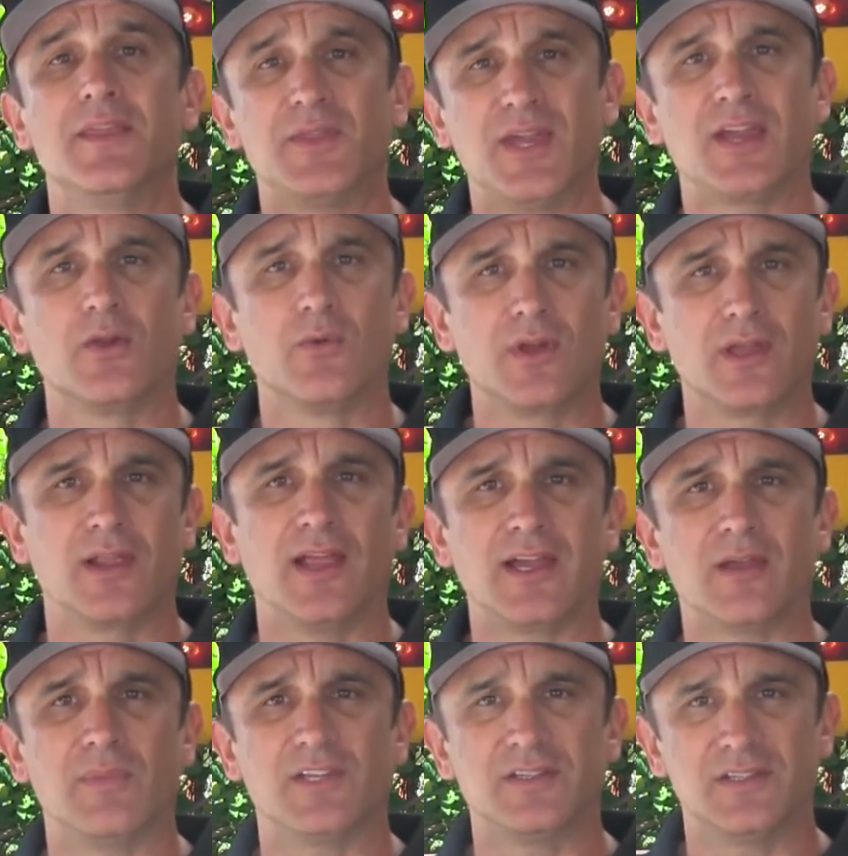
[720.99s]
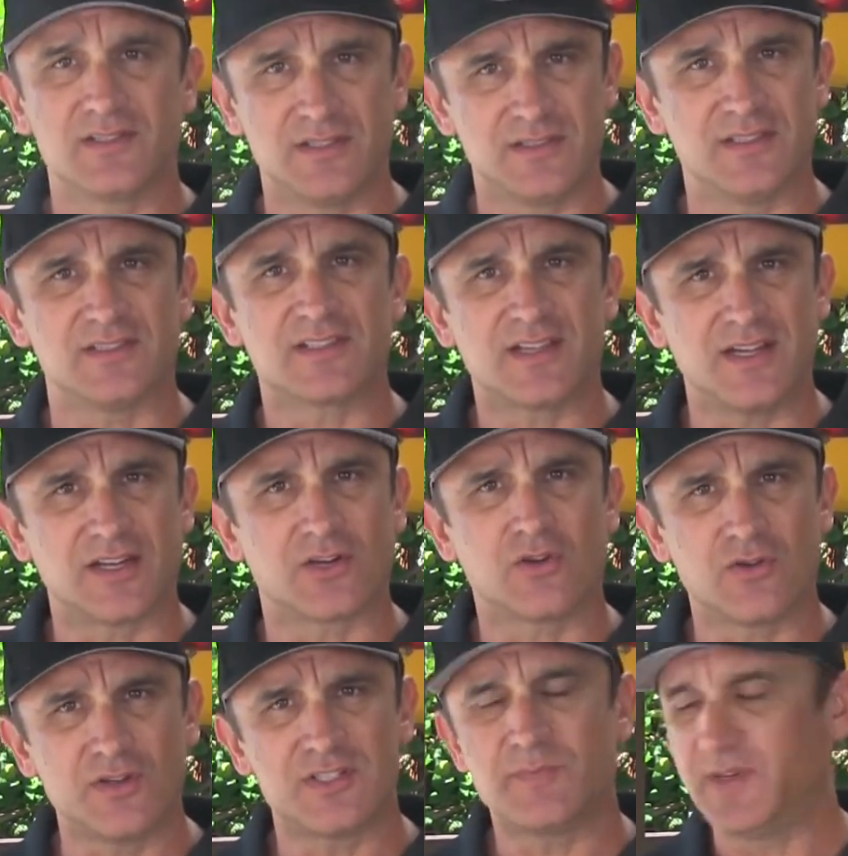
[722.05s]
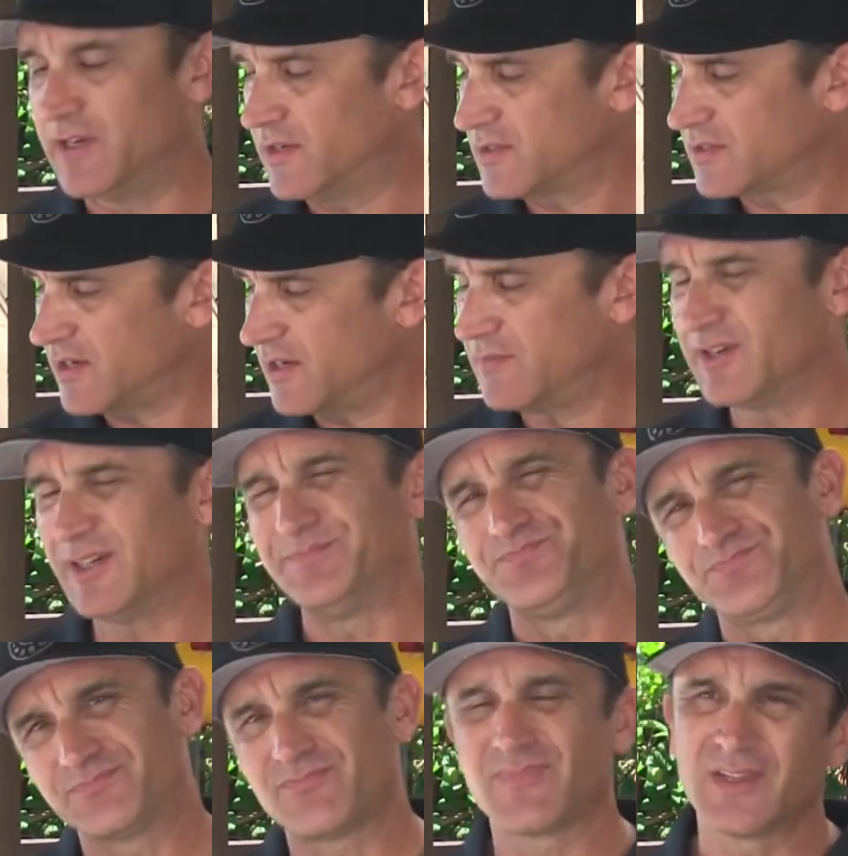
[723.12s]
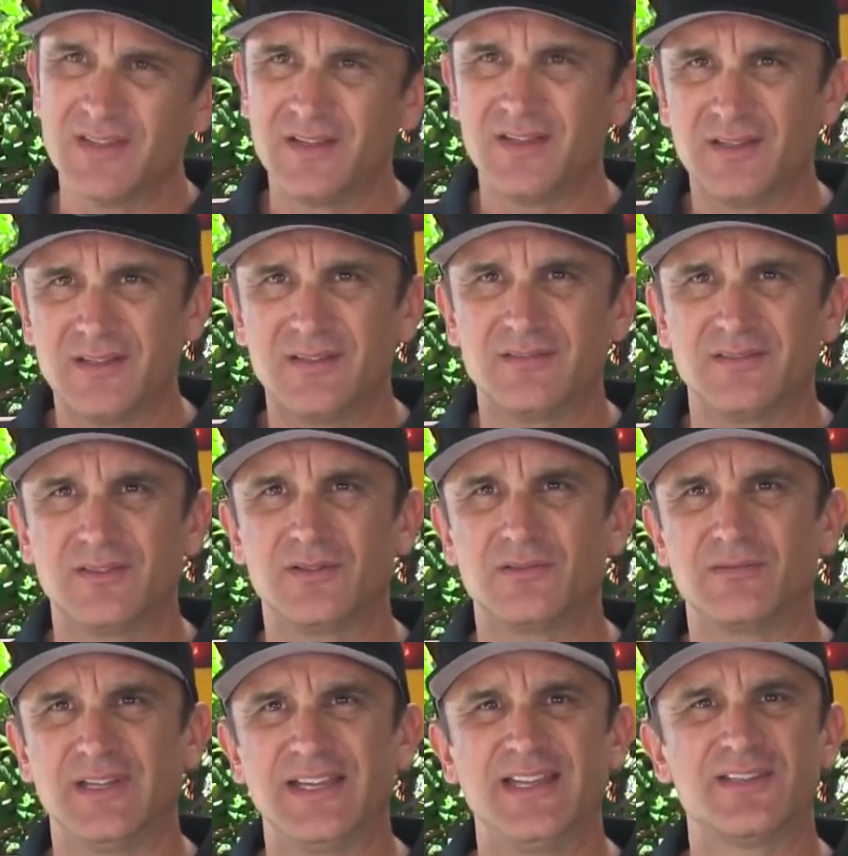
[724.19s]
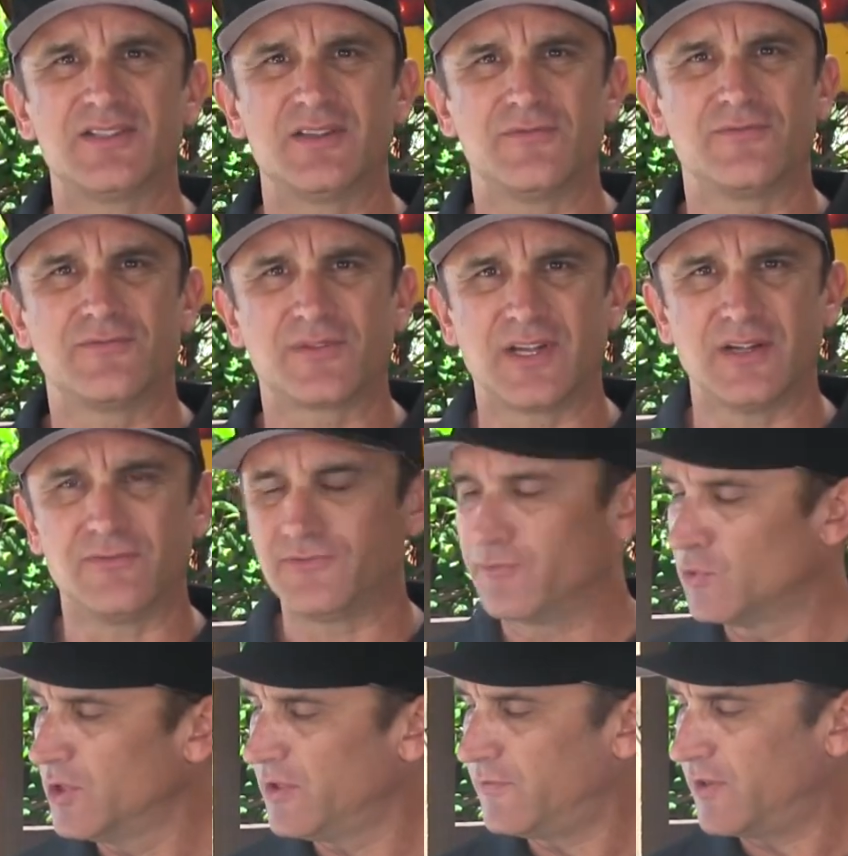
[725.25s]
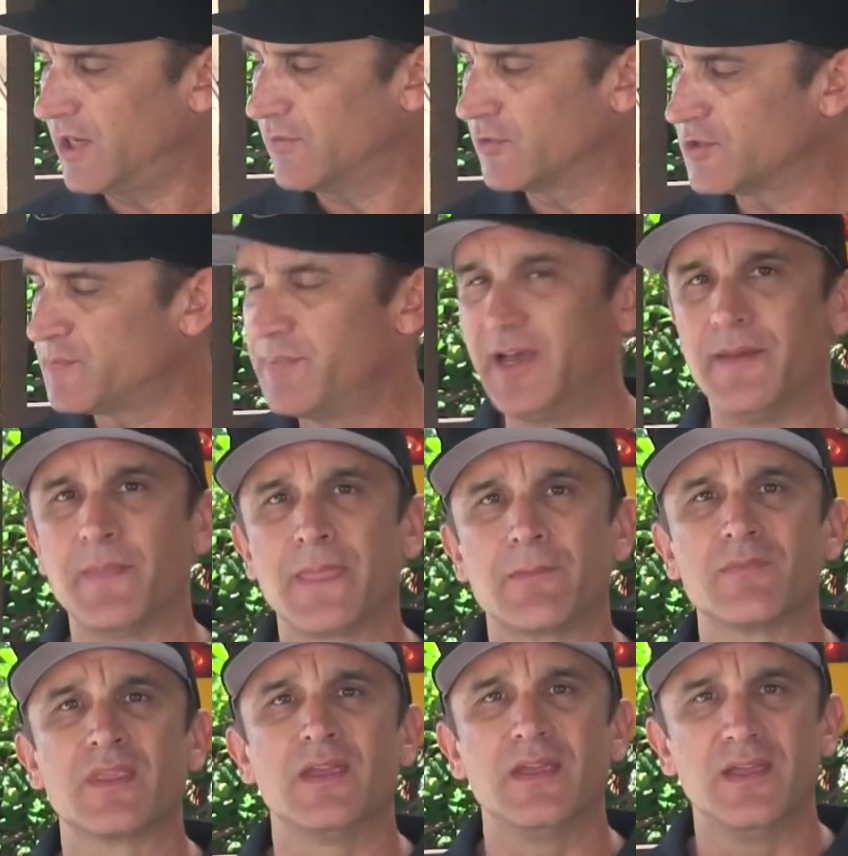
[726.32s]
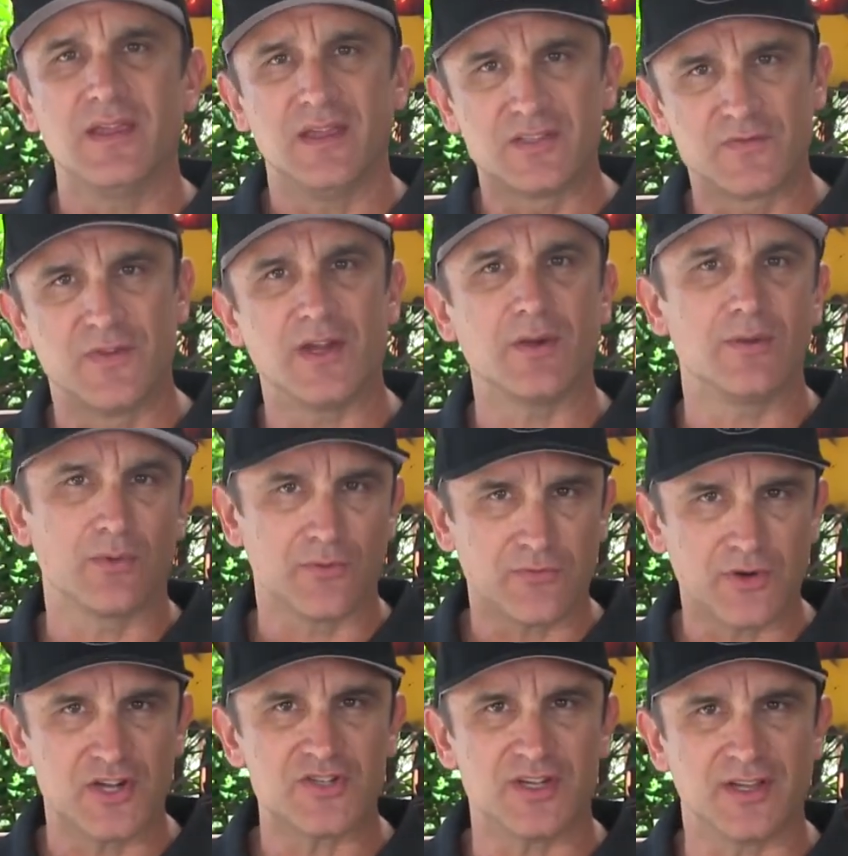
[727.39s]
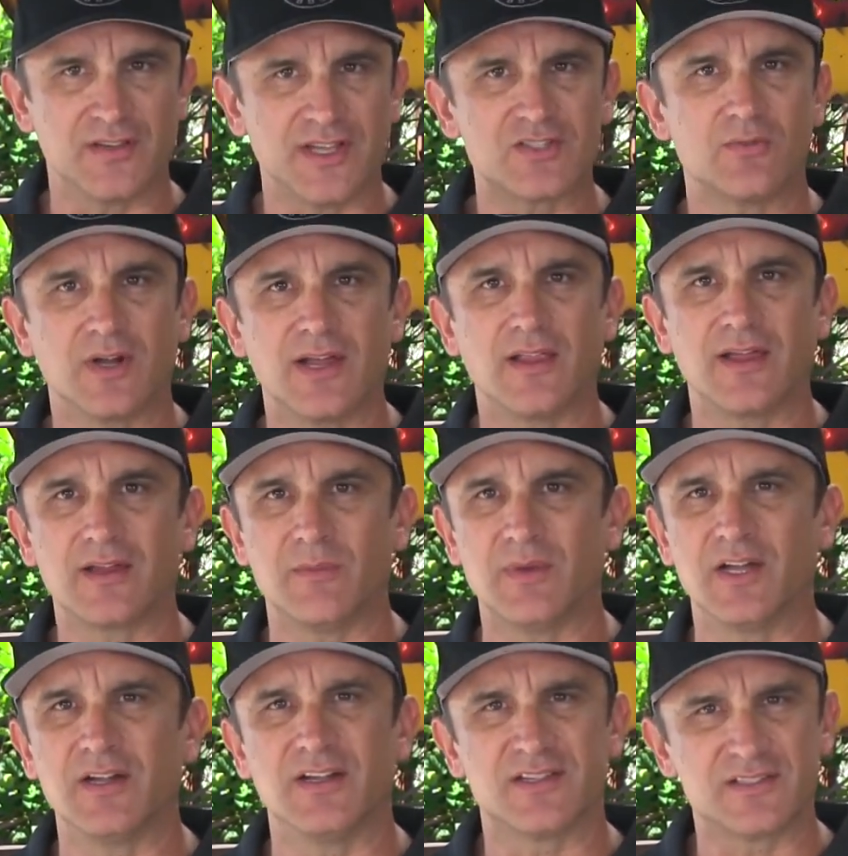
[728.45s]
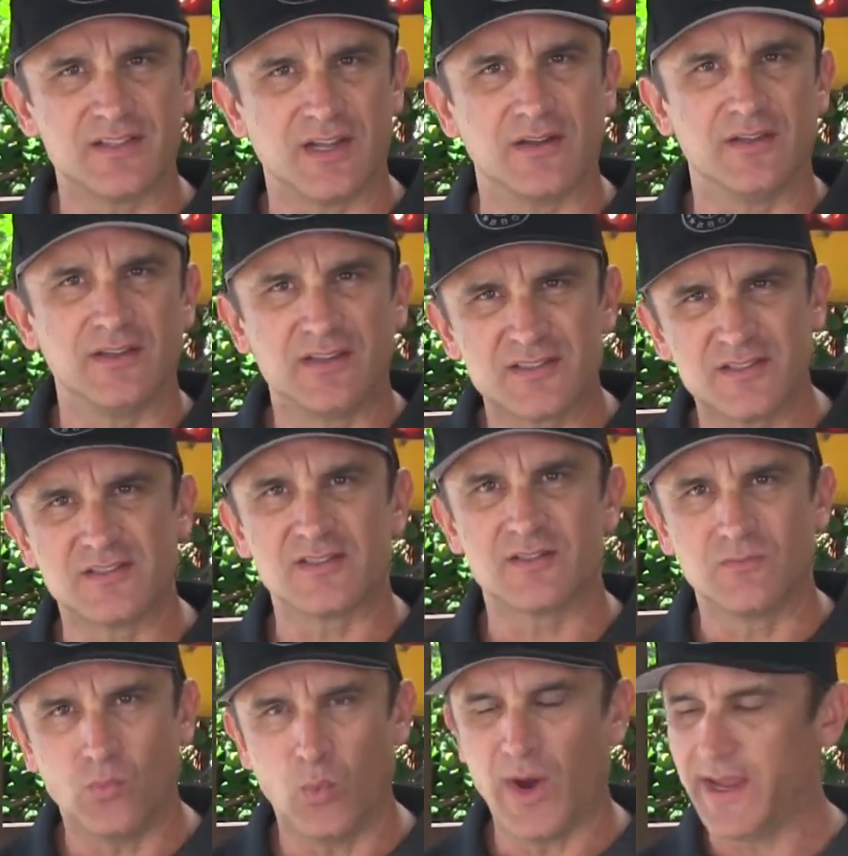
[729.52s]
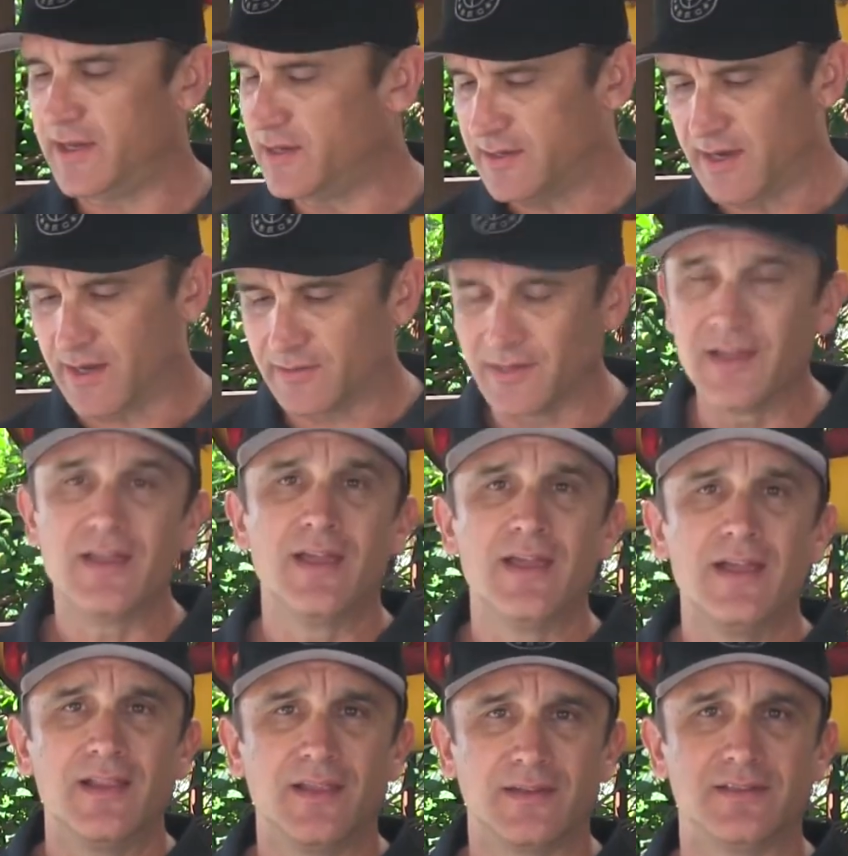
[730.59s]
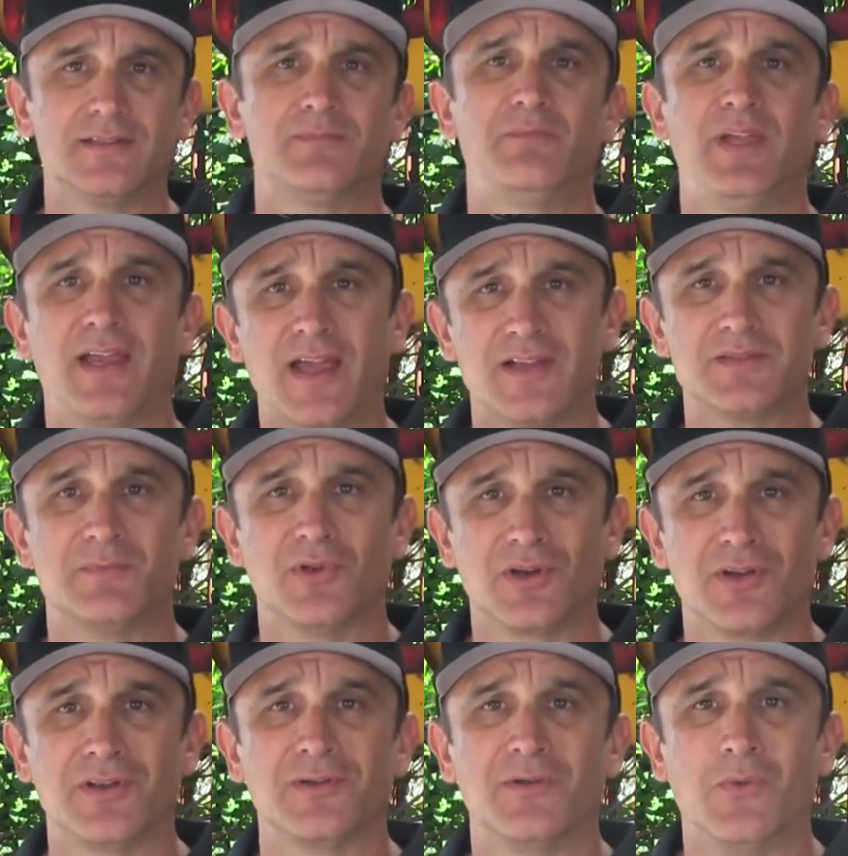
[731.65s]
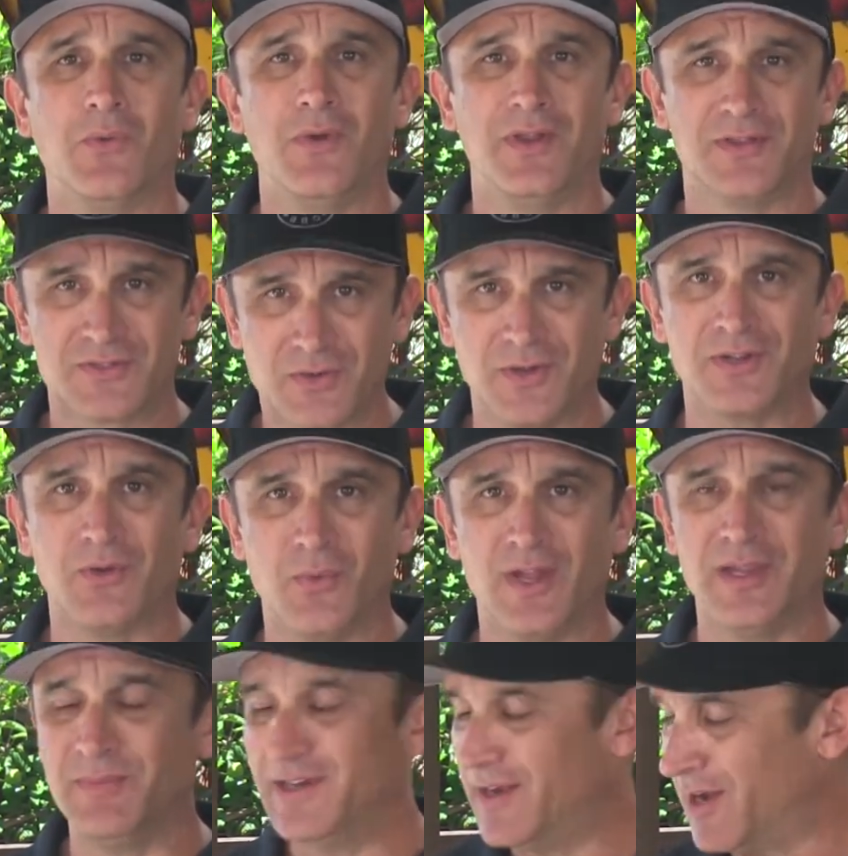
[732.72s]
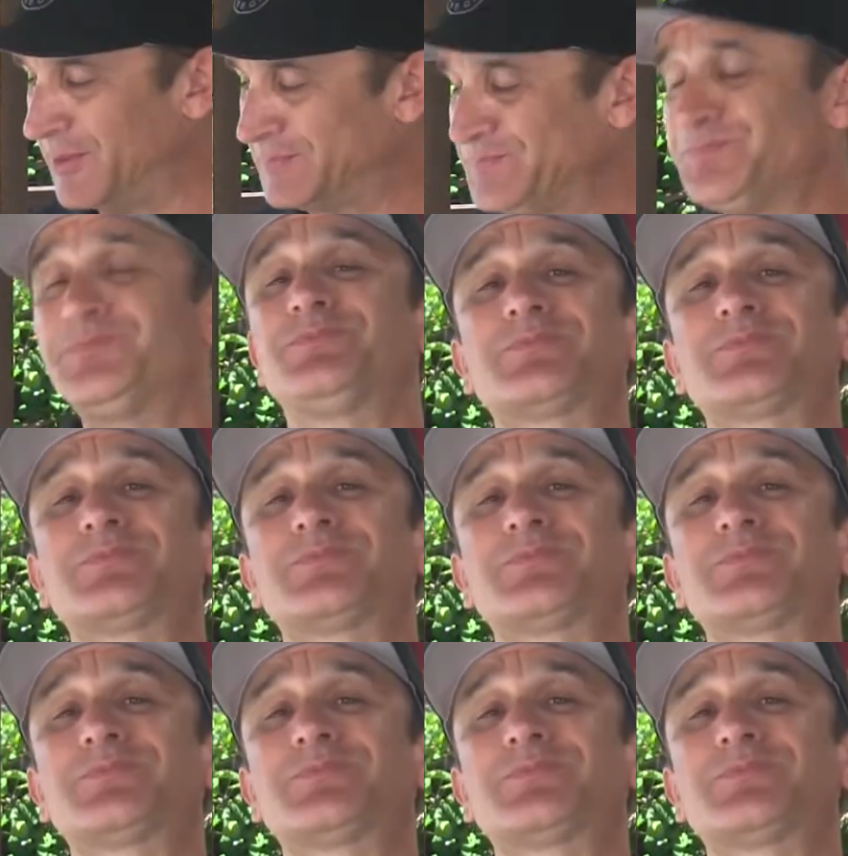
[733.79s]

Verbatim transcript: The thing I really like about this is it's got a crispiness, kind of a little hints of kind of fruity flavors, but it's very refreshing, and that's what I like about it. It's not, it doesn't just weigh you down like this big-ass burger is going to weigh me down.